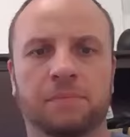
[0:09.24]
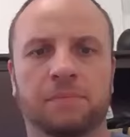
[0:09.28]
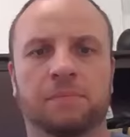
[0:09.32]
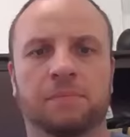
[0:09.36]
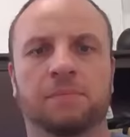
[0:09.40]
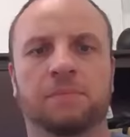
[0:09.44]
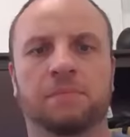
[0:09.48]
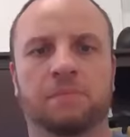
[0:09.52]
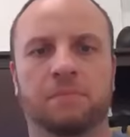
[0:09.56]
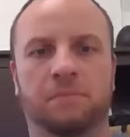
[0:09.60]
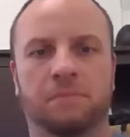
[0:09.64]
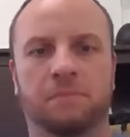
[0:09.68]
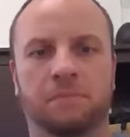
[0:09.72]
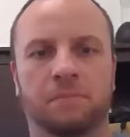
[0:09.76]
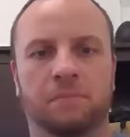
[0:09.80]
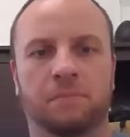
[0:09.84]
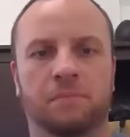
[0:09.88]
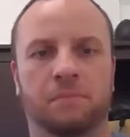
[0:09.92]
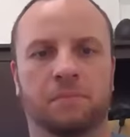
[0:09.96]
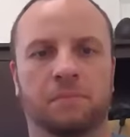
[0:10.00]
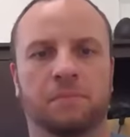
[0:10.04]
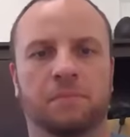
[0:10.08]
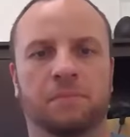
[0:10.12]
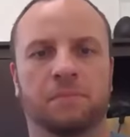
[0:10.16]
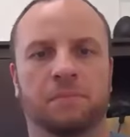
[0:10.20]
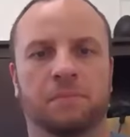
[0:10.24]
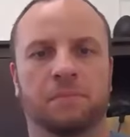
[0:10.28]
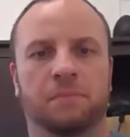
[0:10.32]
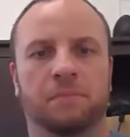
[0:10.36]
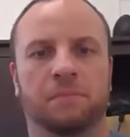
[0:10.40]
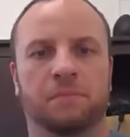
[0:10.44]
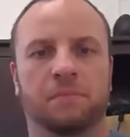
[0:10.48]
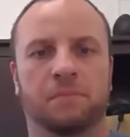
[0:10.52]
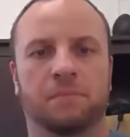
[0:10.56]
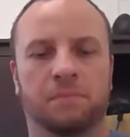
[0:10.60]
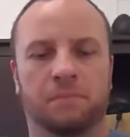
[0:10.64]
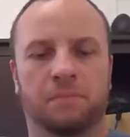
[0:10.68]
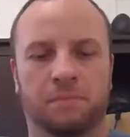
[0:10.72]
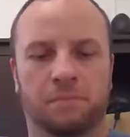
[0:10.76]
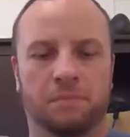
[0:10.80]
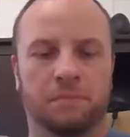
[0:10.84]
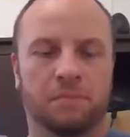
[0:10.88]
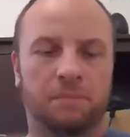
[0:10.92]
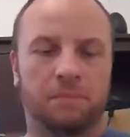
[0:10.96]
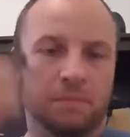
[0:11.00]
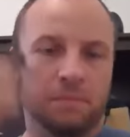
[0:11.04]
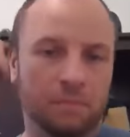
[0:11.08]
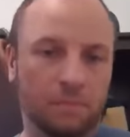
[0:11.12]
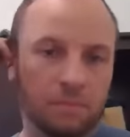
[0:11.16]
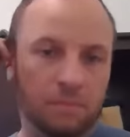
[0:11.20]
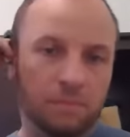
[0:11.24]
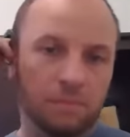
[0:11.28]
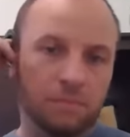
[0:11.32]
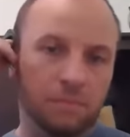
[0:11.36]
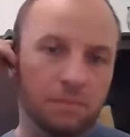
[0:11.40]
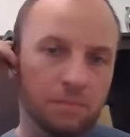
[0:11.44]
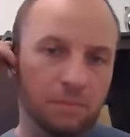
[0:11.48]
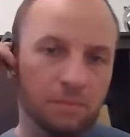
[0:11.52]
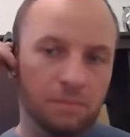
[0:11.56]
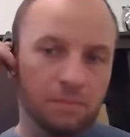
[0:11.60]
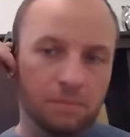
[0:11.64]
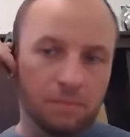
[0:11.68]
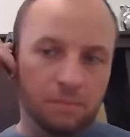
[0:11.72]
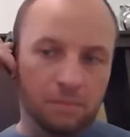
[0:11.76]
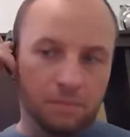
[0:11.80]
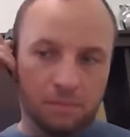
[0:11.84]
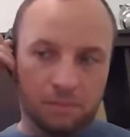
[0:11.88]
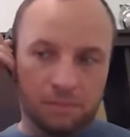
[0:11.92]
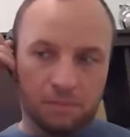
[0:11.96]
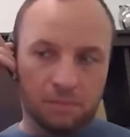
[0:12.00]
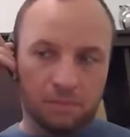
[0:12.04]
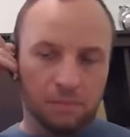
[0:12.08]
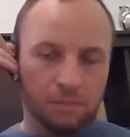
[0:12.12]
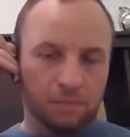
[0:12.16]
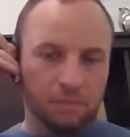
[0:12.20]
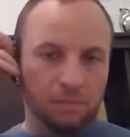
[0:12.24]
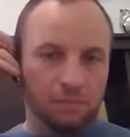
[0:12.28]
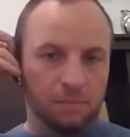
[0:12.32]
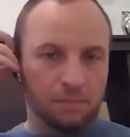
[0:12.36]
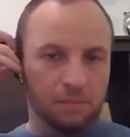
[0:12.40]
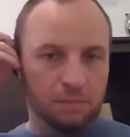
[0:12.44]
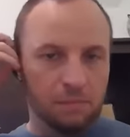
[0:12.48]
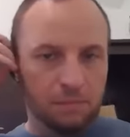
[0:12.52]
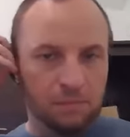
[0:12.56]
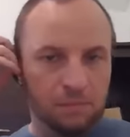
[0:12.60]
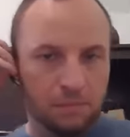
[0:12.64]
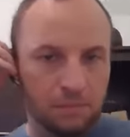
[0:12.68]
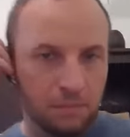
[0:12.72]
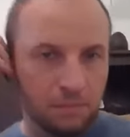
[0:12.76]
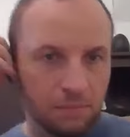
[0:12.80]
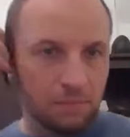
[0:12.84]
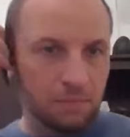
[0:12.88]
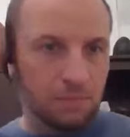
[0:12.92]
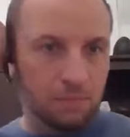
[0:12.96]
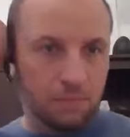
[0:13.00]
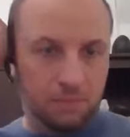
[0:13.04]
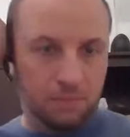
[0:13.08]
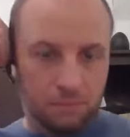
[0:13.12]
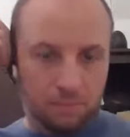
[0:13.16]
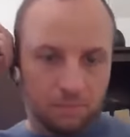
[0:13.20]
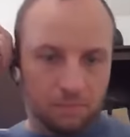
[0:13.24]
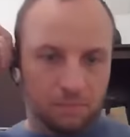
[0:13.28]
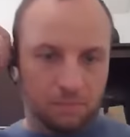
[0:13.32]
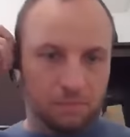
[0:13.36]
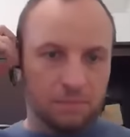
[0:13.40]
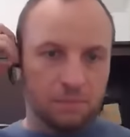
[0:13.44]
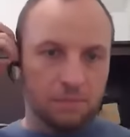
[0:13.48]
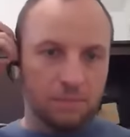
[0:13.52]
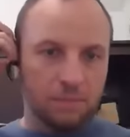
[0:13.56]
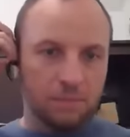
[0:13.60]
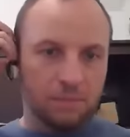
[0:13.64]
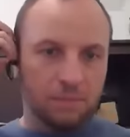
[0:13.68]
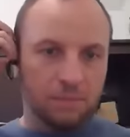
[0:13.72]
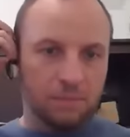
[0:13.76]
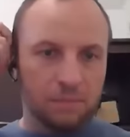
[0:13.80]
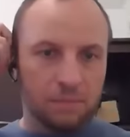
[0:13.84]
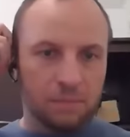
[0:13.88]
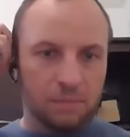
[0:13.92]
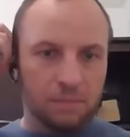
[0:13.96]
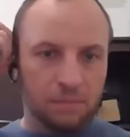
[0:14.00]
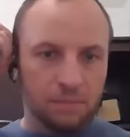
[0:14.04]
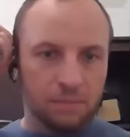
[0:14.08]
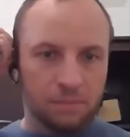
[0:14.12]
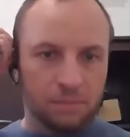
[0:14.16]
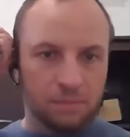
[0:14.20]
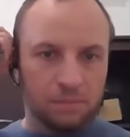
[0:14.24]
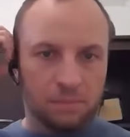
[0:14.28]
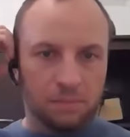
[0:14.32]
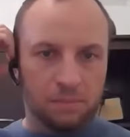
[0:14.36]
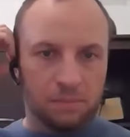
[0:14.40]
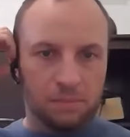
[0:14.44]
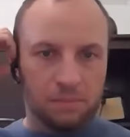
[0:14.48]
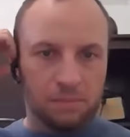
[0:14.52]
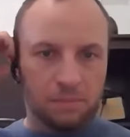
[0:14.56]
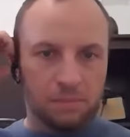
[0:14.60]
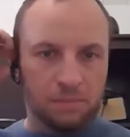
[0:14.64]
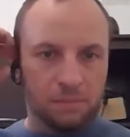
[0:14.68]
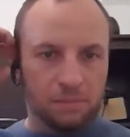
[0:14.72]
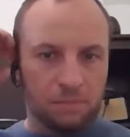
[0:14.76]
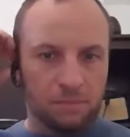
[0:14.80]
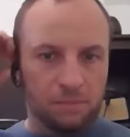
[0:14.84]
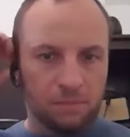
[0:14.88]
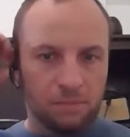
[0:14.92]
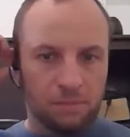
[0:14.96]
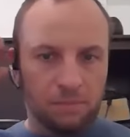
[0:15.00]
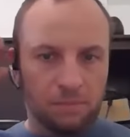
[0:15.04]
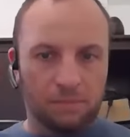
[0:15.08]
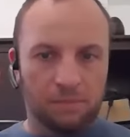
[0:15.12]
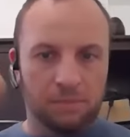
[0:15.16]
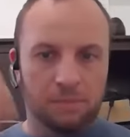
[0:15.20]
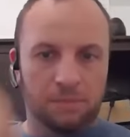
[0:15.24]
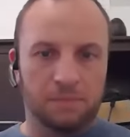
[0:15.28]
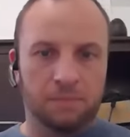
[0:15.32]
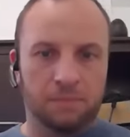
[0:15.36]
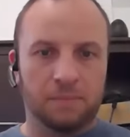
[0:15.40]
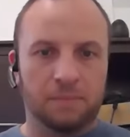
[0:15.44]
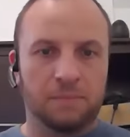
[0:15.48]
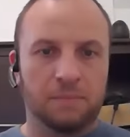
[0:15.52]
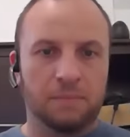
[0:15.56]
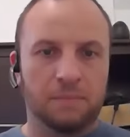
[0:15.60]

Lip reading: Nothing is said.